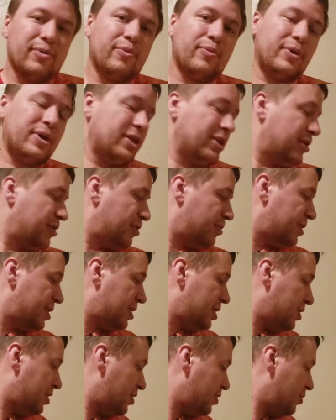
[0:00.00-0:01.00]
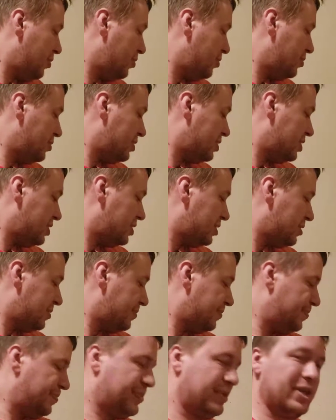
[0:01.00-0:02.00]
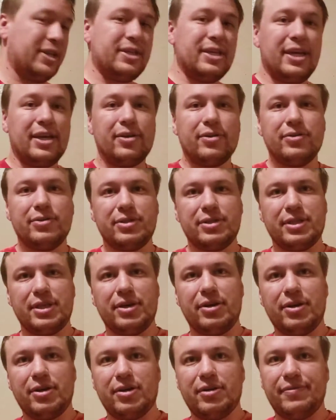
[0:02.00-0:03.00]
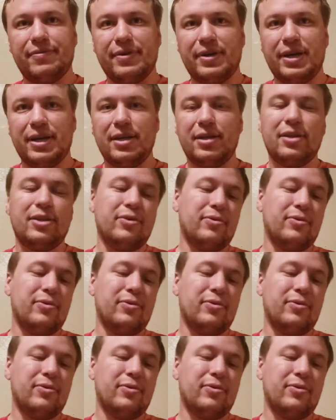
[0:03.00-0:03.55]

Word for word: When you use entangles, they are hard to find.